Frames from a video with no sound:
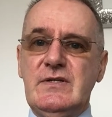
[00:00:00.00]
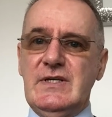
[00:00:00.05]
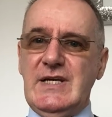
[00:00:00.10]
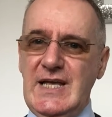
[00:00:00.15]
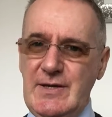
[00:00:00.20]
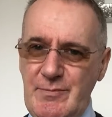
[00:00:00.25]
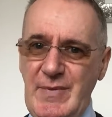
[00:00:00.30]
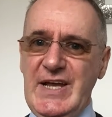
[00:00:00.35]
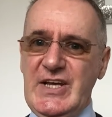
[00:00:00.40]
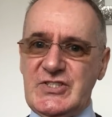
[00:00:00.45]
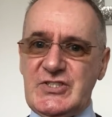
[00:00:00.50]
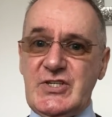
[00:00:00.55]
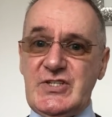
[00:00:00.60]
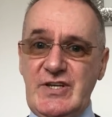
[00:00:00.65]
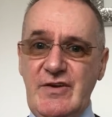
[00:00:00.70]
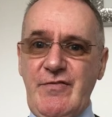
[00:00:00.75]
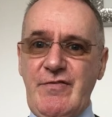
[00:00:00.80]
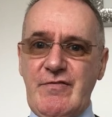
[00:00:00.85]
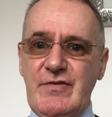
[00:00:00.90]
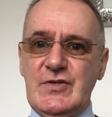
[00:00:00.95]
It makes a
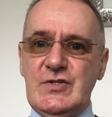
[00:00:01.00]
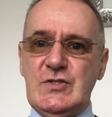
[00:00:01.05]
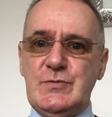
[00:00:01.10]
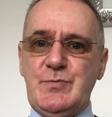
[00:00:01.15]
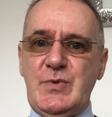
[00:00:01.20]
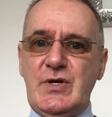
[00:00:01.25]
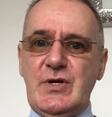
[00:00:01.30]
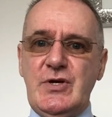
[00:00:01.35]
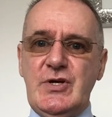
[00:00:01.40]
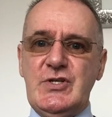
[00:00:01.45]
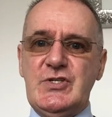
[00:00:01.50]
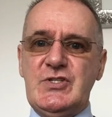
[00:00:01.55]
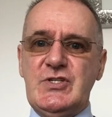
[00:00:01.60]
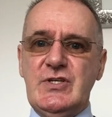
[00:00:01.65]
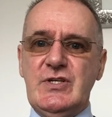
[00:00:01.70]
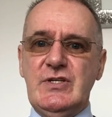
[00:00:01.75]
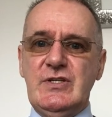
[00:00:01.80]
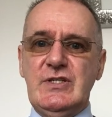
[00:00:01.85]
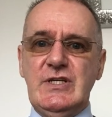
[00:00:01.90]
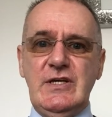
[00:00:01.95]
difference because
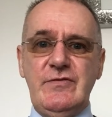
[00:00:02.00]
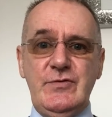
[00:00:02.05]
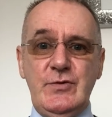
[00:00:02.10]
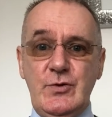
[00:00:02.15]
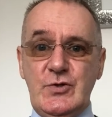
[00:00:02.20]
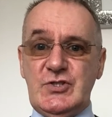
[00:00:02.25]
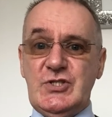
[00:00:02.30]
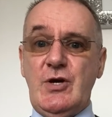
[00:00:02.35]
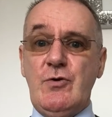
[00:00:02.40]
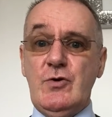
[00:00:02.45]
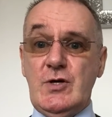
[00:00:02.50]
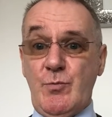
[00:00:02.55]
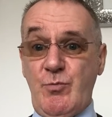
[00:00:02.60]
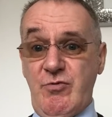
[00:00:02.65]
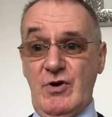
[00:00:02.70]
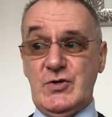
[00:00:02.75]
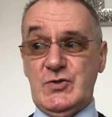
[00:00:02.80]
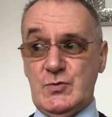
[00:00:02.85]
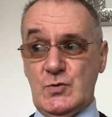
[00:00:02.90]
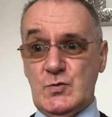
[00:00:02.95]
if you soak a
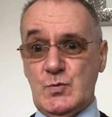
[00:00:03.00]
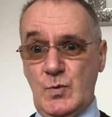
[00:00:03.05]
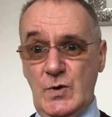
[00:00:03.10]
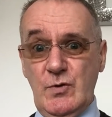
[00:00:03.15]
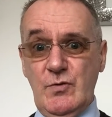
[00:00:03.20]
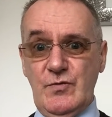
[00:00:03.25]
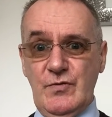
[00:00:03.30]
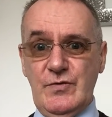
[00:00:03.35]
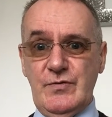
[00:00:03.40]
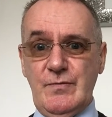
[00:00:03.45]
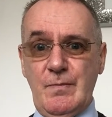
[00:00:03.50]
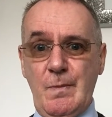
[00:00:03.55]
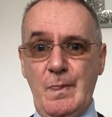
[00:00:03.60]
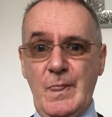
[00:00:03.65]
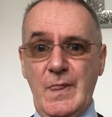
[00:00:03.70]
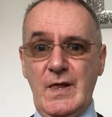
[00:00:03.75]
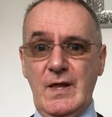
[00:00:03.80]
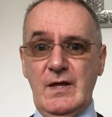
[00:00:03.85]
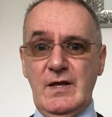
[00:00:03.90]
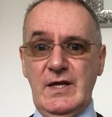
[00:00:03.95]
Brussels Wilton,
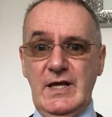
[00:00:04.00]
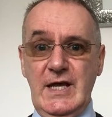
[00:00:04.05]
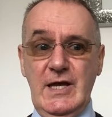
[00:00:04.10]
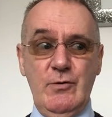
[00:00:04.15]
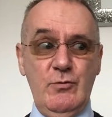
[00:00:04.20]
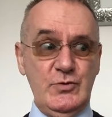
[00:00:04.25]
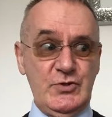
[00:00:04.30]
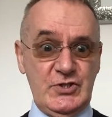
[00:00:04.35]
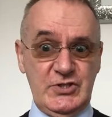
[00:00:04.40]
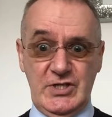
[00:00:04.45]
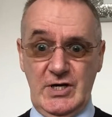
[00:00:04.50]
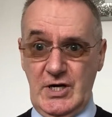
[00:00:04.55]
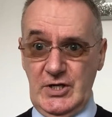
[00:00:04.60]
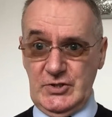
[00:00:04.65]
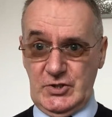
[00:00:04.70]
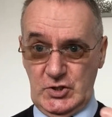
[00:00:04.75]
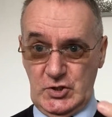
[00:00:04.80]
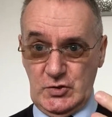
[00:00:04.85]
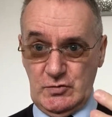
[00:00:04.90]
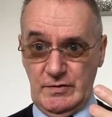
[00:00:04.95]
it will
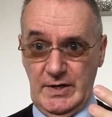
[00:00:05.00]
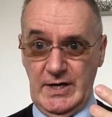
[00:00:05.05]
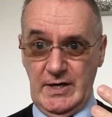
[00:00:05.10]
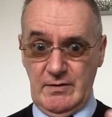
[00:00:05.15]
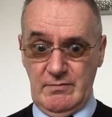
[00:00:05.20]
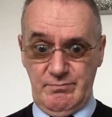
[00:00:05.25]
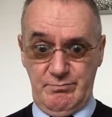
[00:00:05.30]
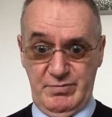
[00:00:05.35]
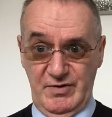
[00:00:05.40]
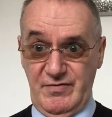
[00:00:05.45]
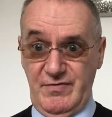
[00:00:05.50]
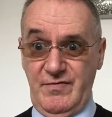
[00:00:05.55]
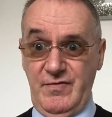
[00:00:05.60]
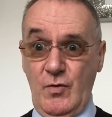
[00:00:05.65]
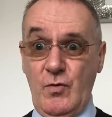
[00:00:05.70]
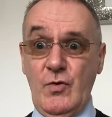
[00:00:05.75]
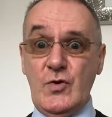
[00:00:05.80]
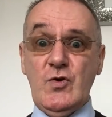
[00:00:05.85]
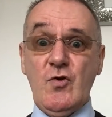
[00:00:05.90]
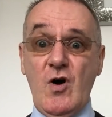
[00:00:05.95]
start to shrink
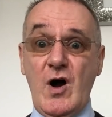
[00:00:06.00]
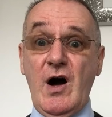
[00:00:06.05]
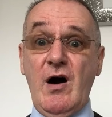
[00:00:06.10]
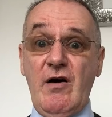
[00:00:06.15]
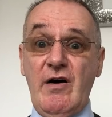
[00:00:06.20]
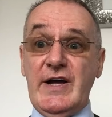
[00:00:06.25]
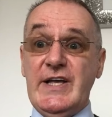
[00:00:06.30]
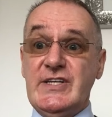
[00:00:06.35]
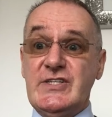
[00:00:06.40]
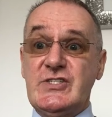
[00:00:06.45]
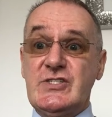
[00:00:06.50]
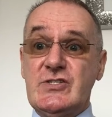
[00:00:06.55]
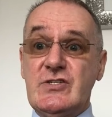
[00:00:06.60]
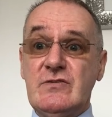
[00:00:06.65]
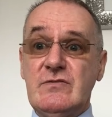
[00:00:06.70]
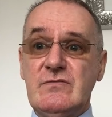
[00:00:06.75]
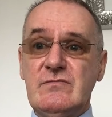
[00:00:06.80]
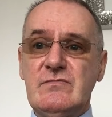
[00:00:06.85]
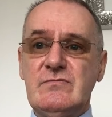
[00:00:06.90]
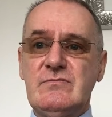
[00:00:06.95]
before your eyes.